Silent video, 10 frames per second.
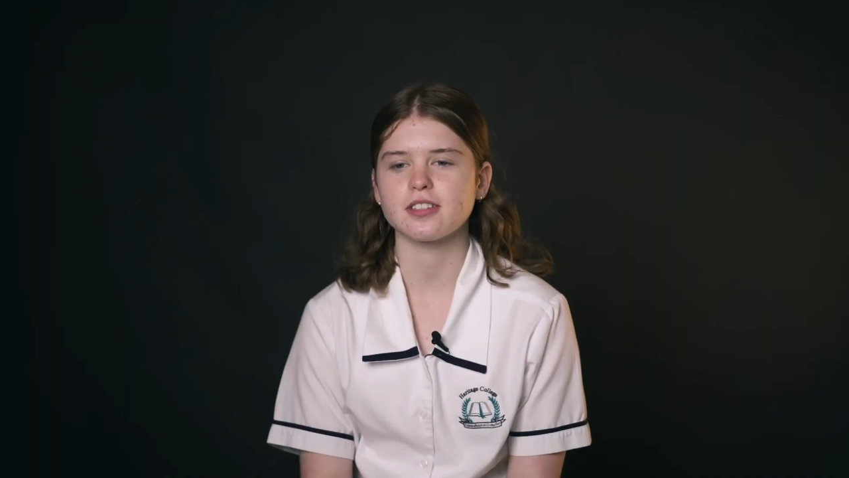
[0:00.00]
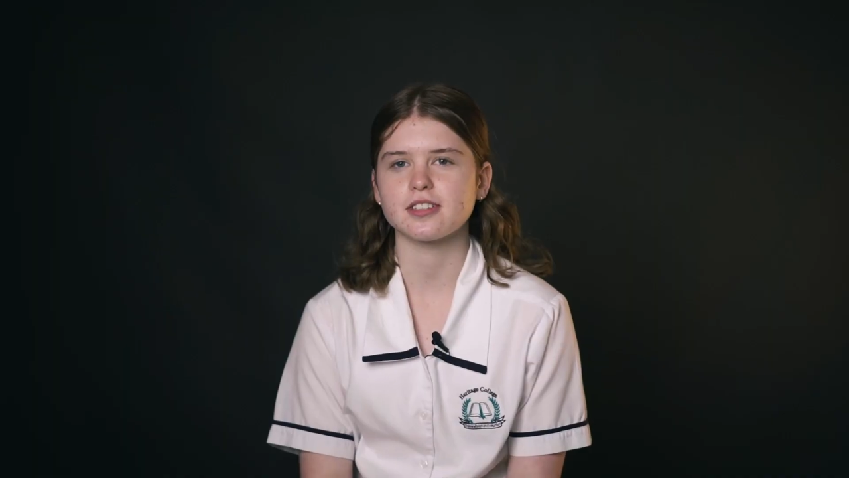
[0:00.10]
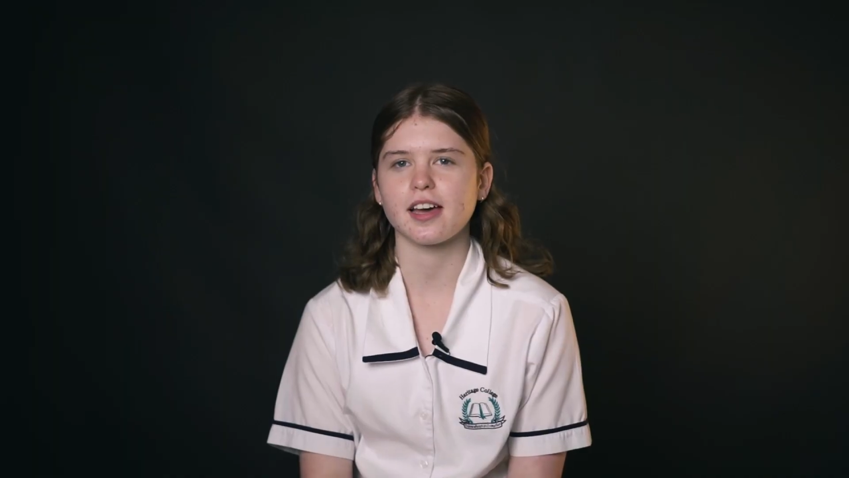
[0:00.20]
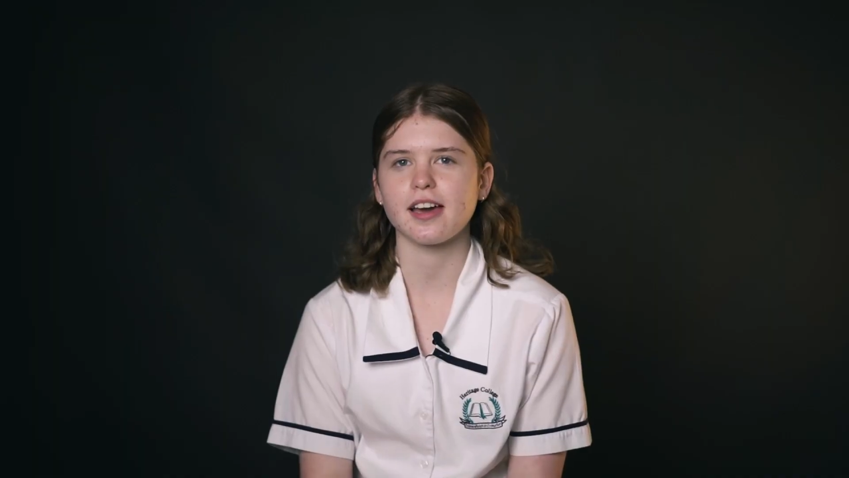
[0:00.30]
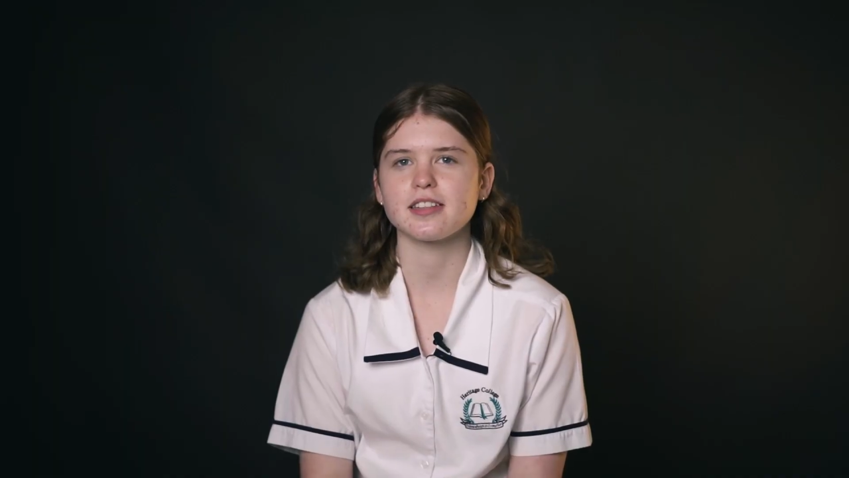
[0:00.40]

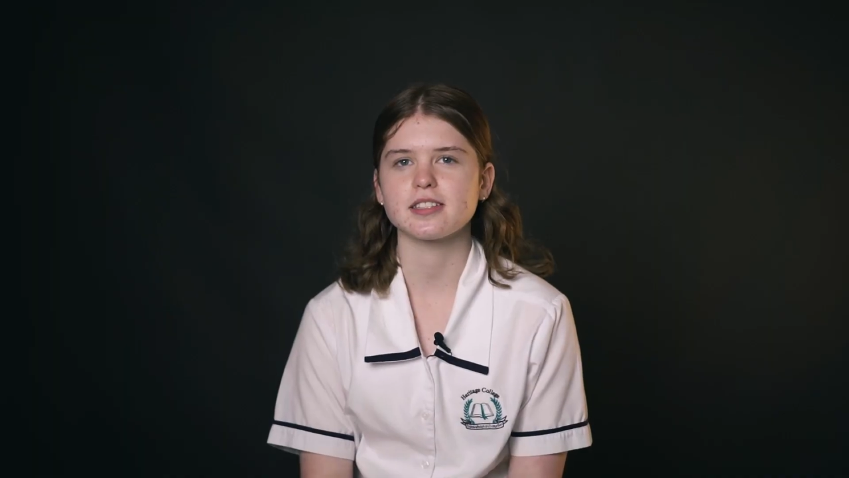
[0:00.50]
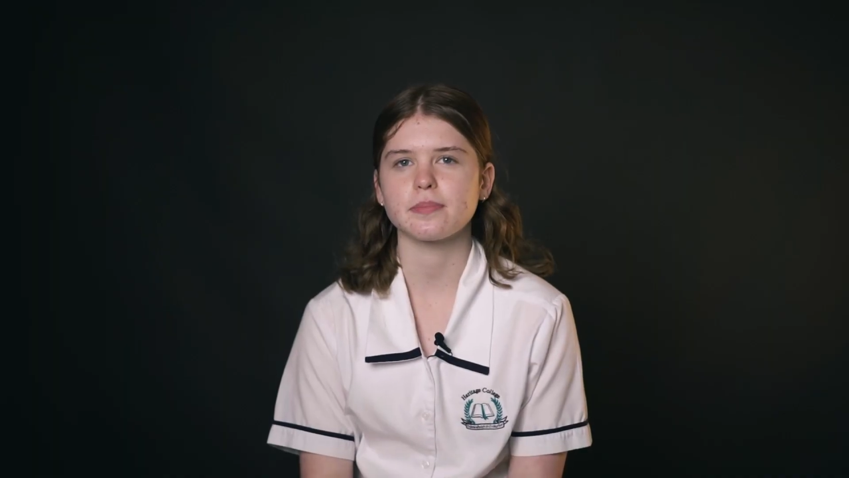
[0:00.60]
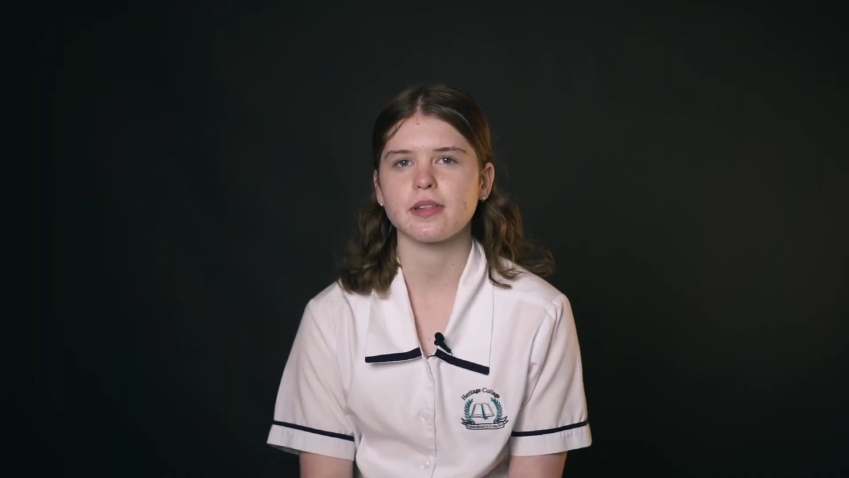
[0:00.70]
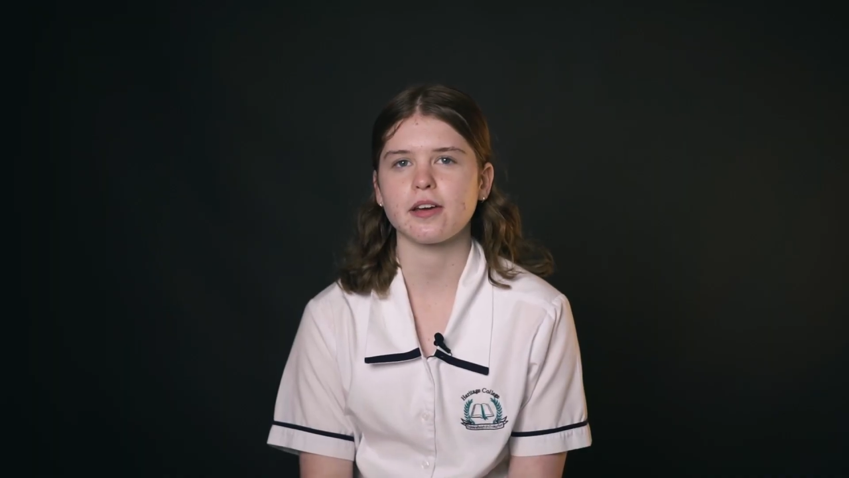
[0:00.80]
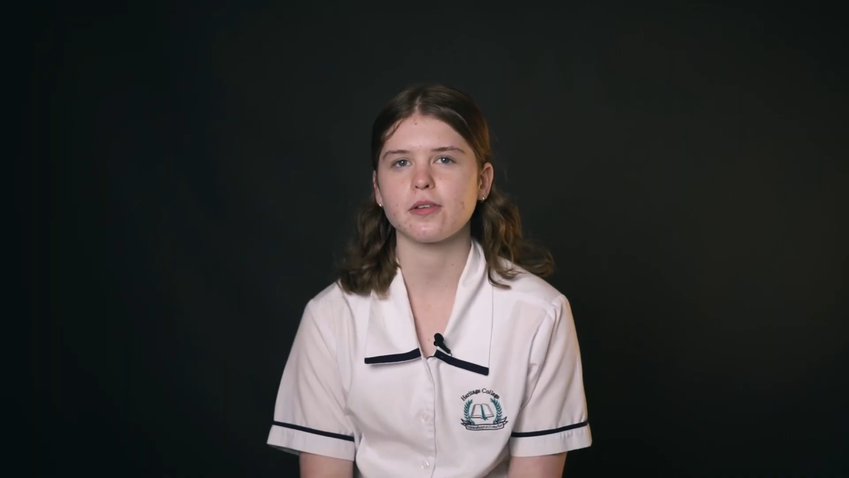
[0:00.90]
designs,
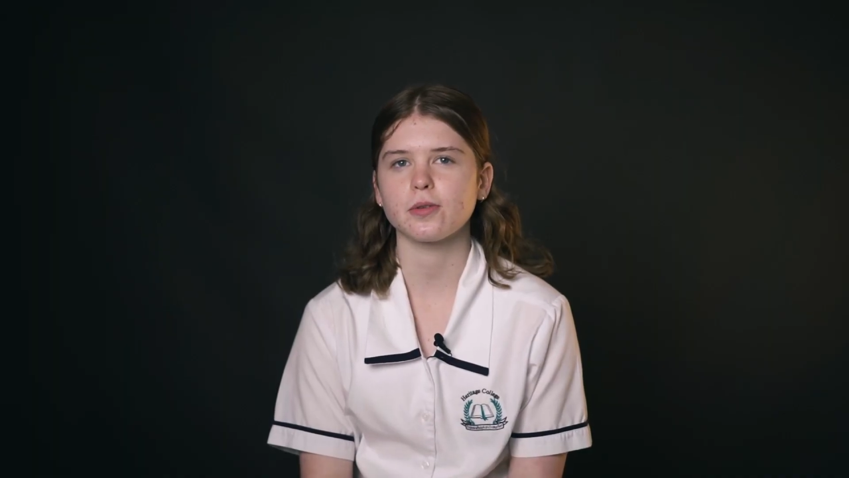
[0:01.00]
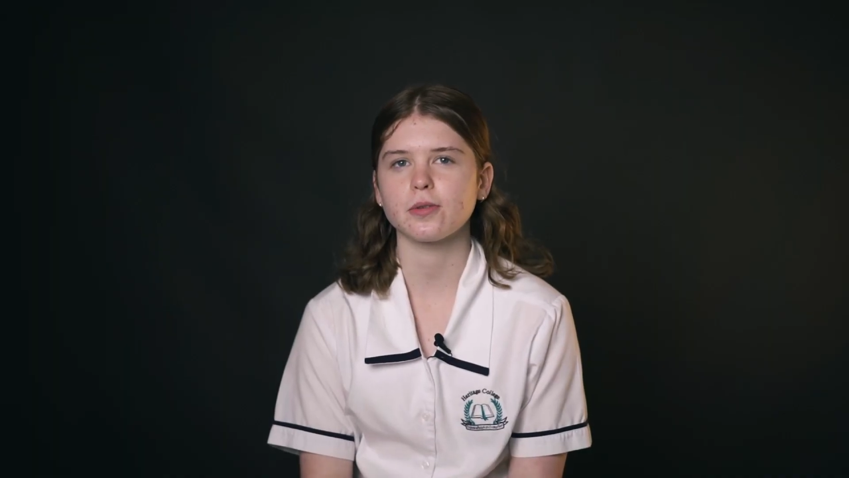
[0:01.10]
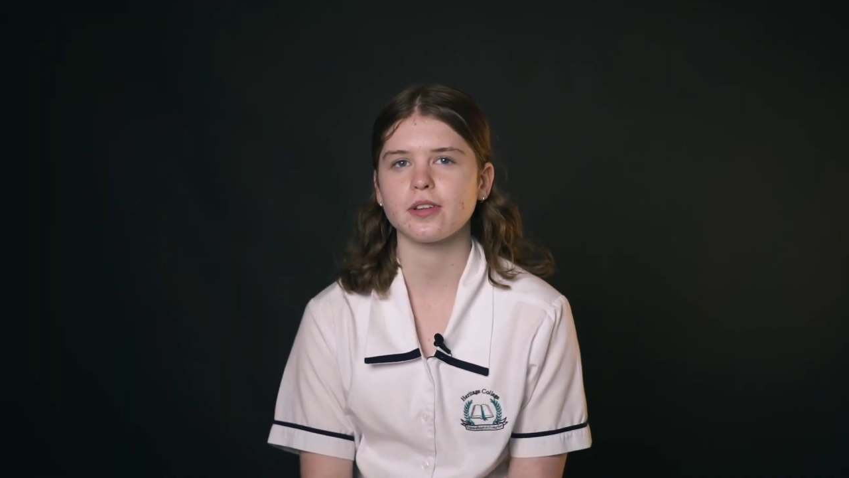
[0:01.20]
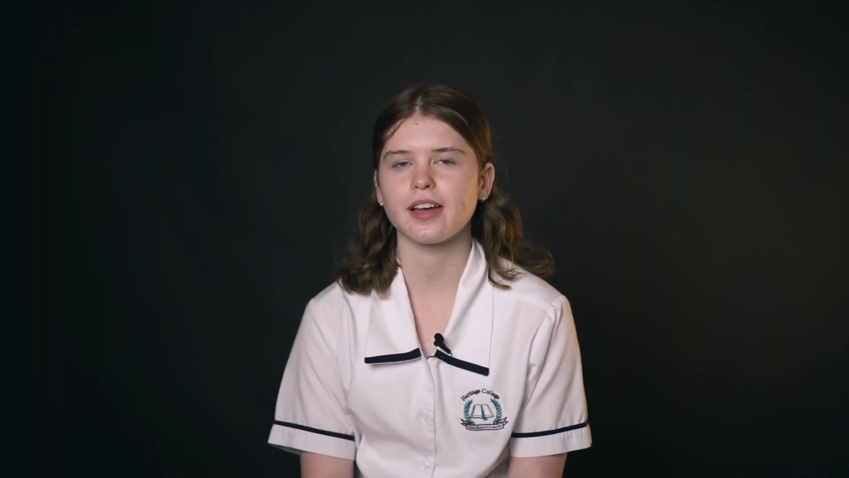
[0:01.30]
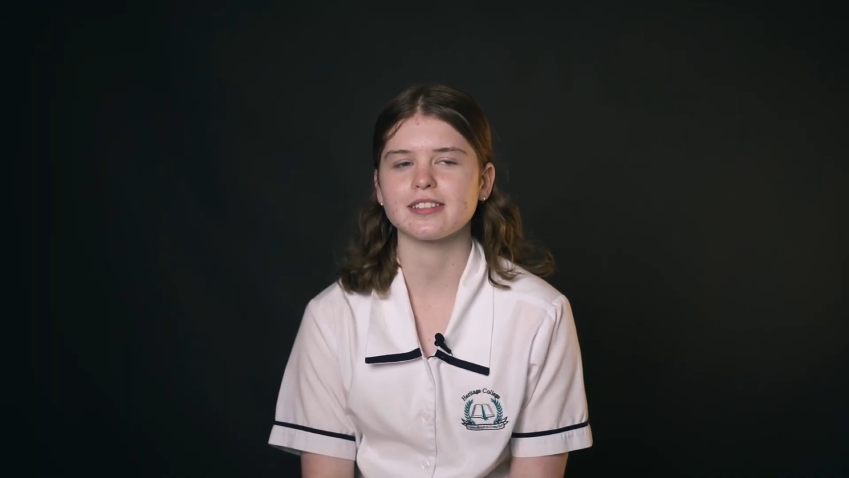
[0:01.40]
but they all